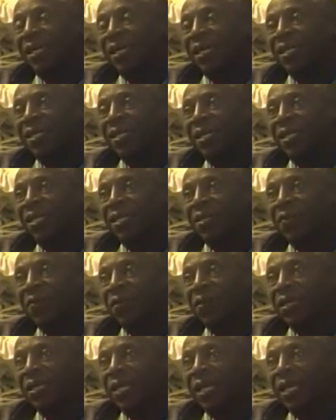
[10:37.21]
And
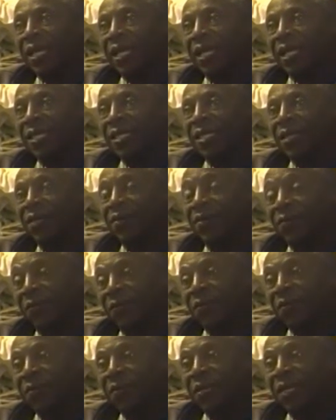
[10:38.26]
we cannot,
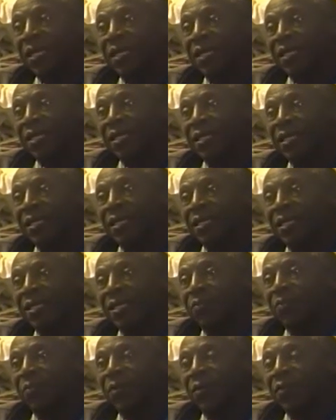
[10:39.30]
unfortunately,
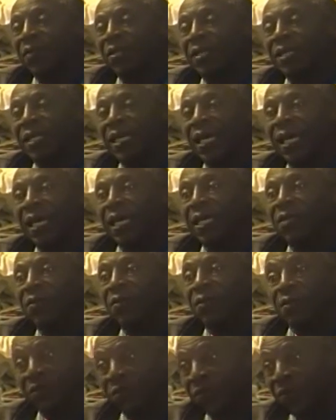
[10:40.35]
the parents cannot
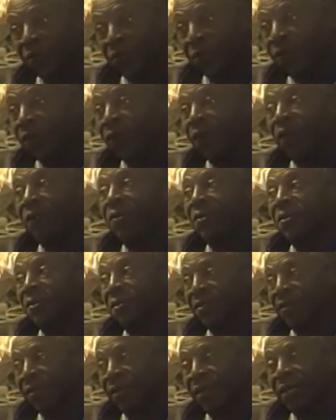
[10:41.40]
go to school for
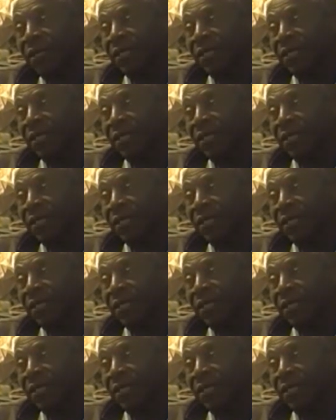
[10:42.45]
us.